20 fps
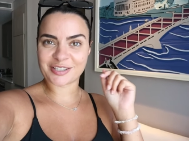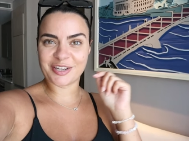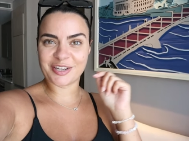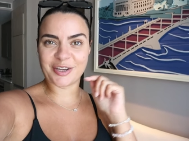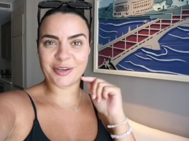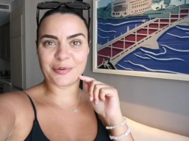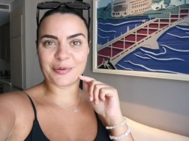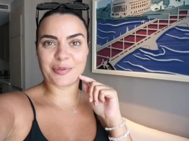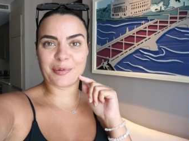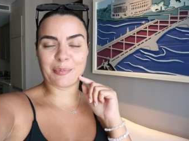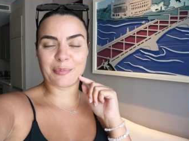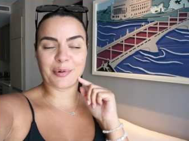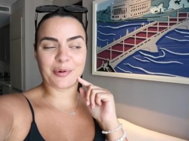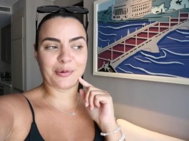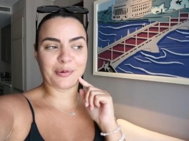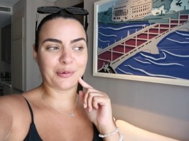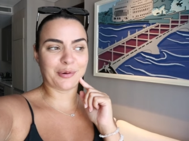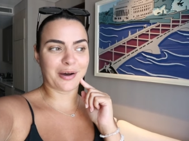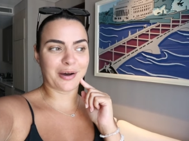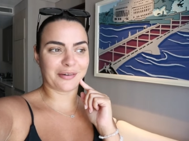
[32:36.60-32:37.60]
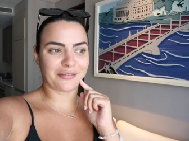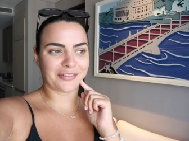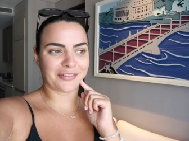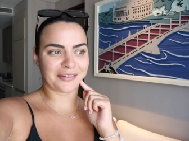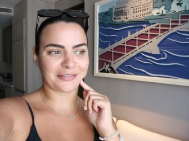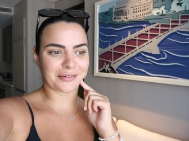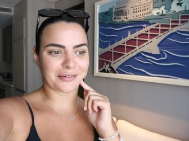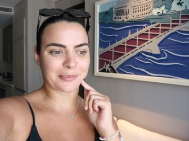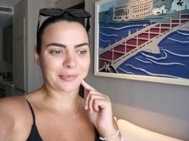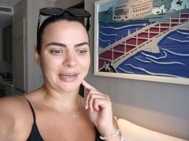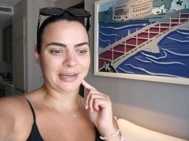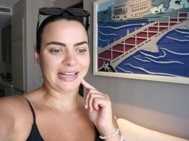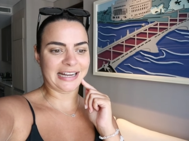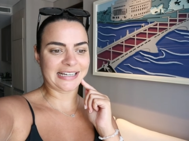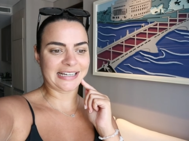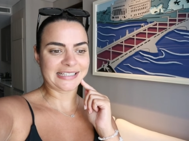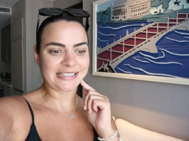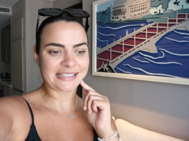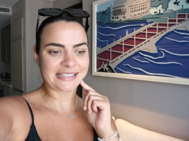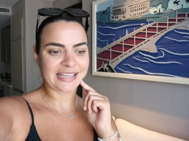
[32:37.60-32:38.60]
to the mall our favourite
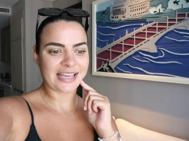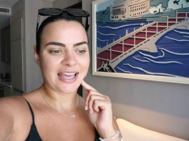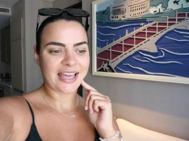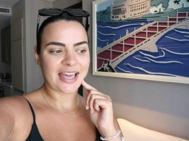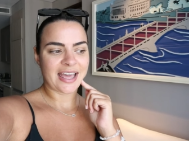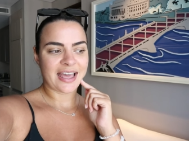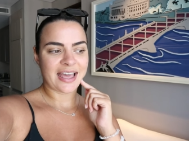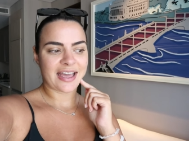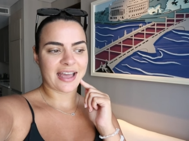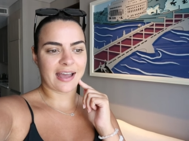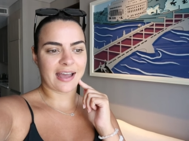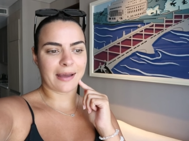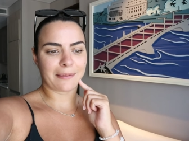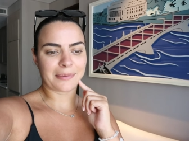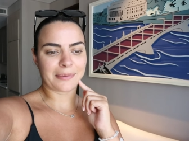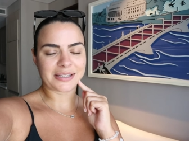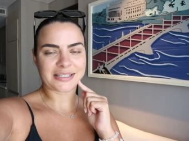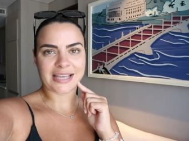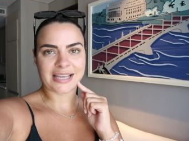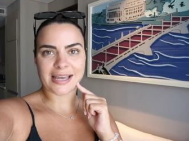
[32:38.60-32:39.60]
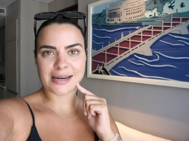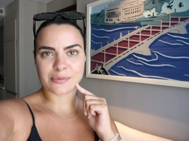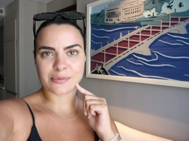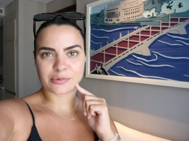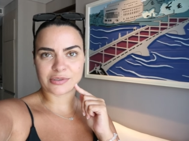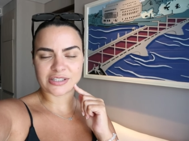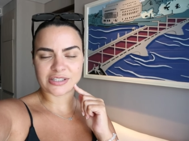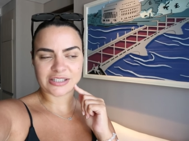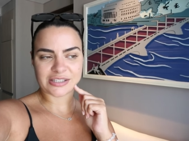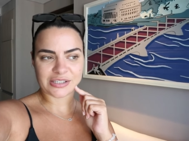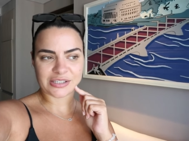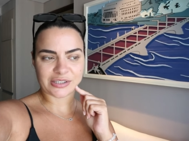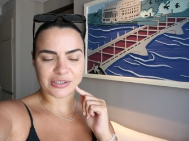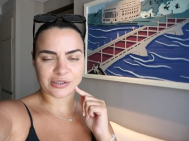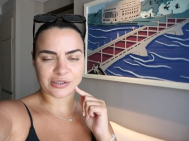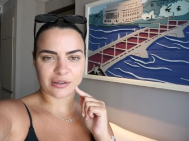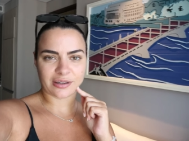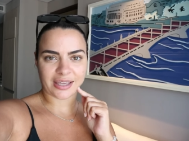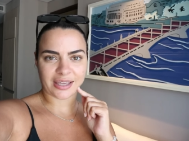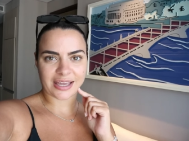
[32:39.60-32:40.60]
place um, wants
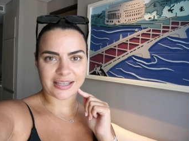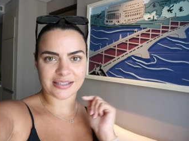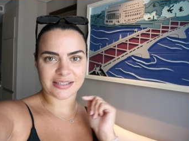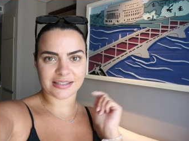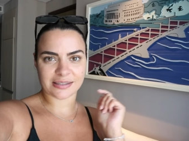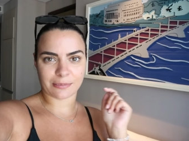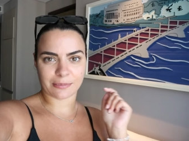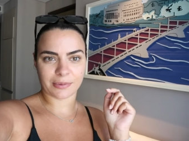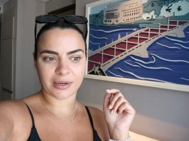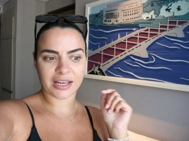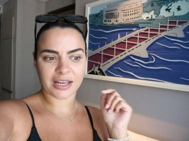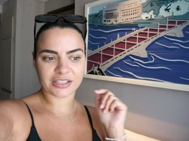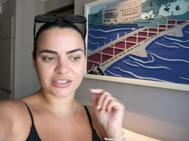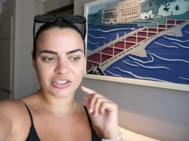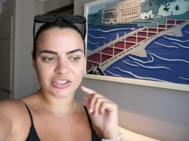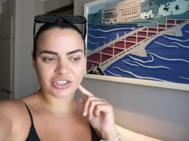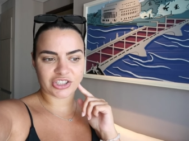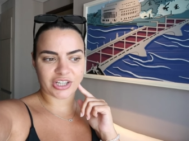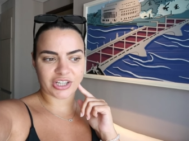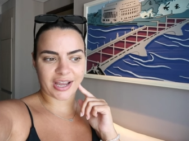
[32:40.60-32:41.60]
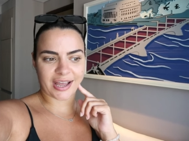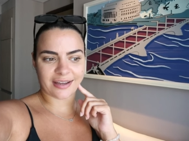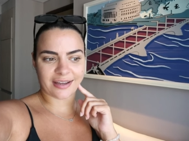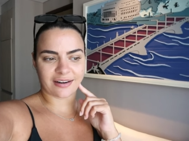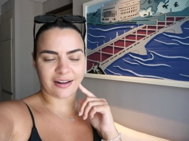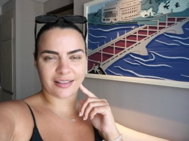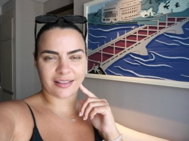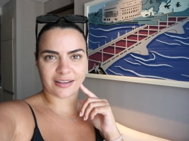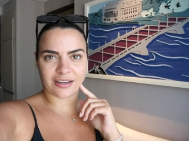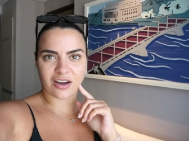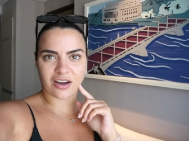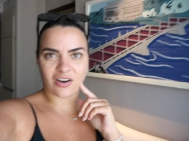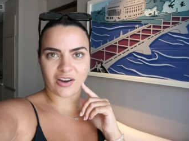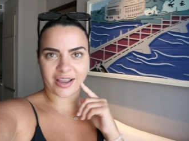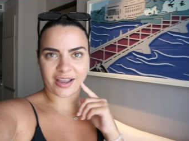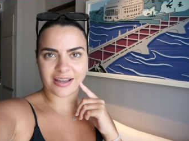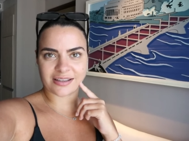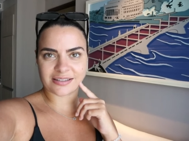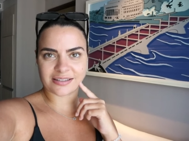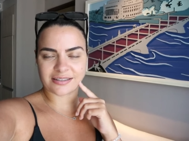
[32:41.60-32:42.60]
to get some lunch and I think I'll
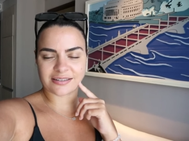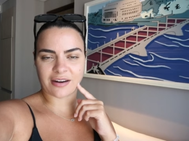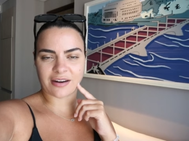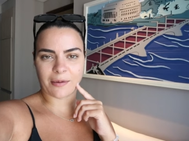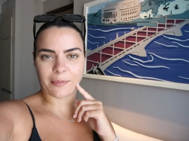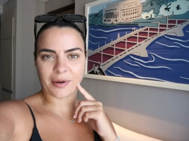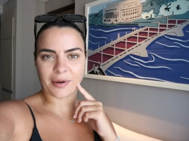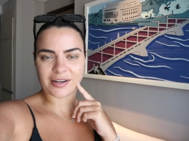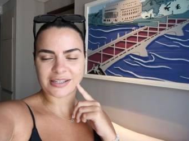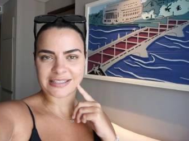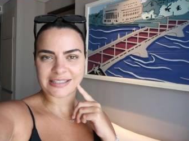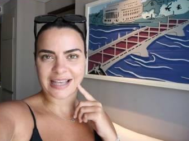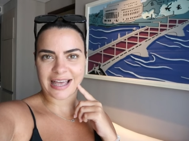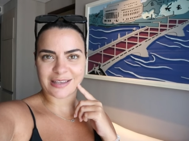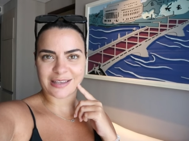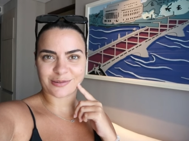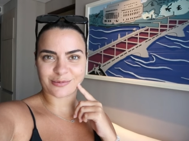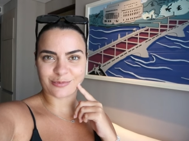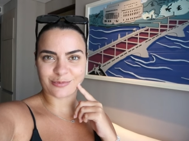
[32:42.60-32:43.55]
get a Starbucks as